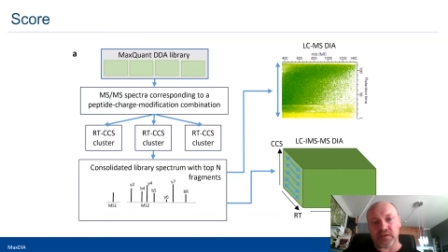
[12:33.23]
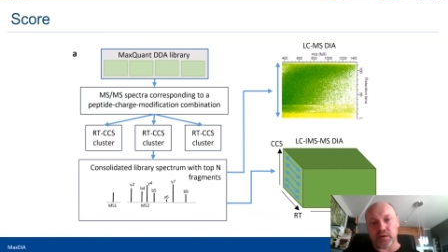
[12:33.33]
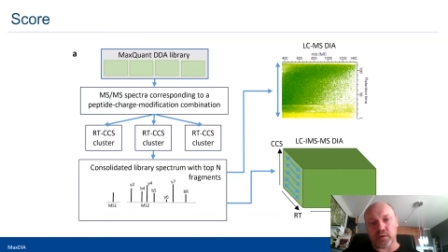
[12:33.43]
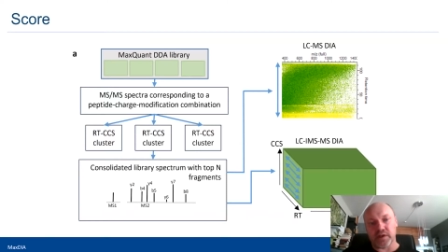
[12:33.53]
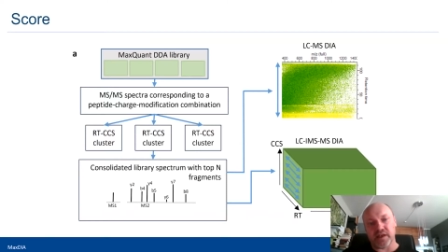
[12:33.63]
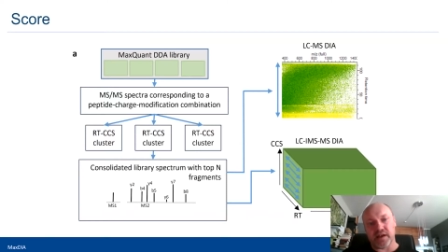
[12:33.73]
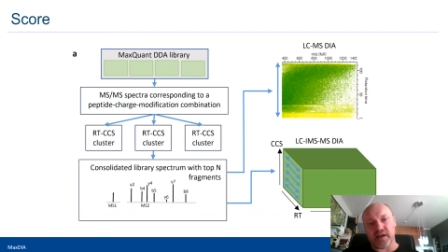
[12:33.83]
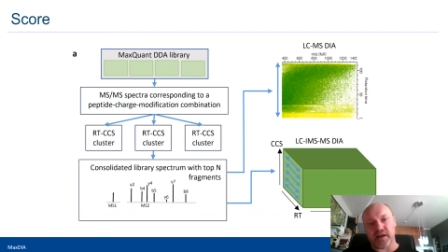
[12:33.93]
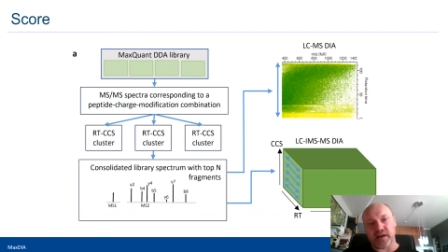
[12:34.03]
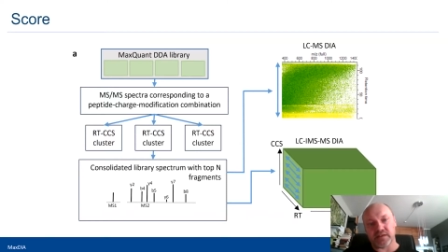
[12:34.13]
So we
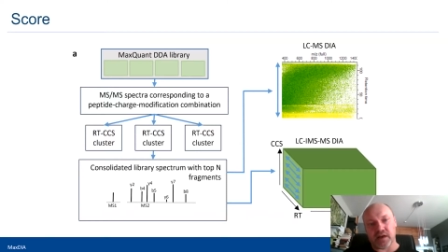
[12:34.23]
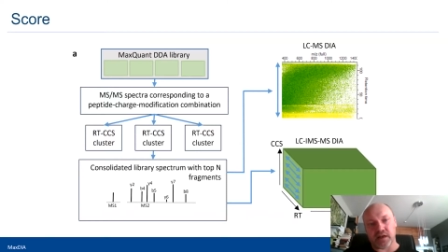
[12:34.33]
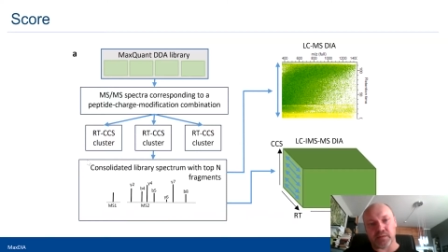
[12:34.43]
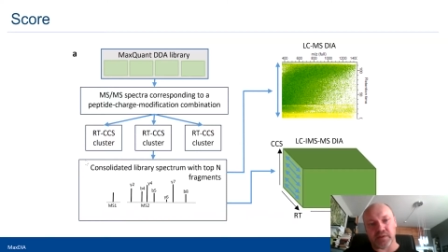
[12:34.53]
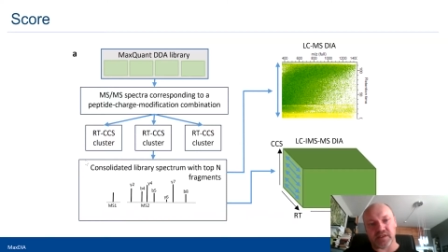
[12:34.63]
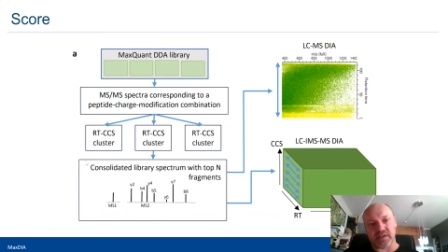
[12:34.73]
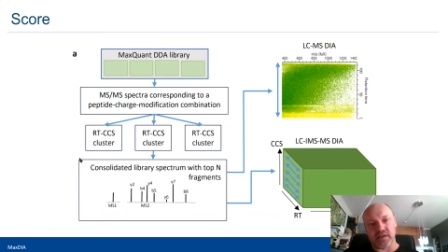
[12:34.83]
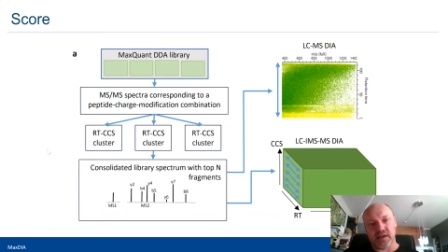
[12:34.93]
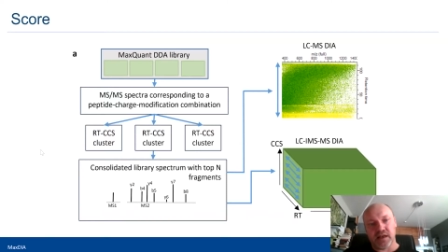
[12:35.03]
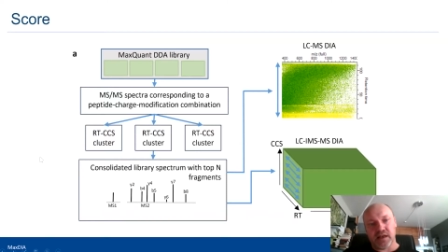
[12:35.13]
start with a
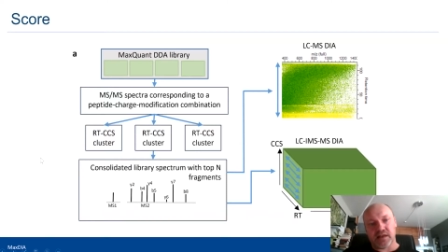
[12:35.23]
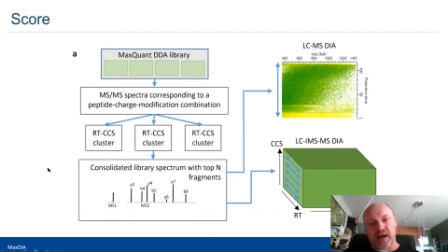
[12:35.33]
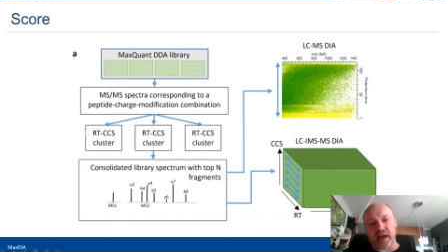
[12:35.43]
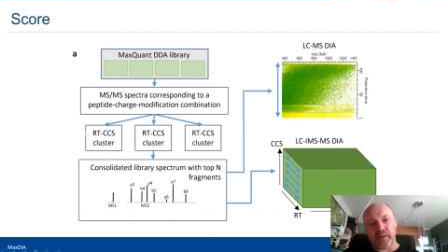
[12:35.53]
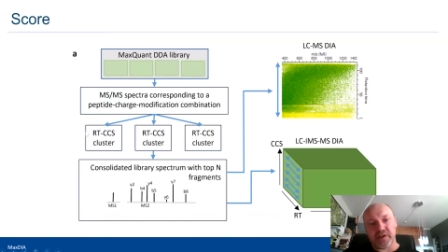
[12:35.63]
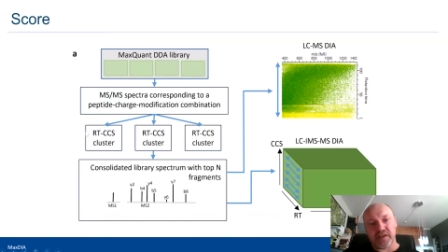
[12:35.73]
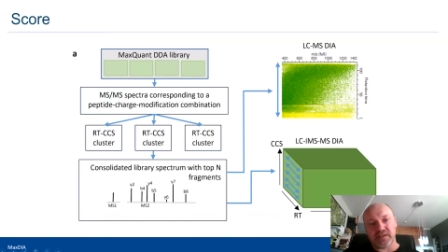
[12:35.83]
library.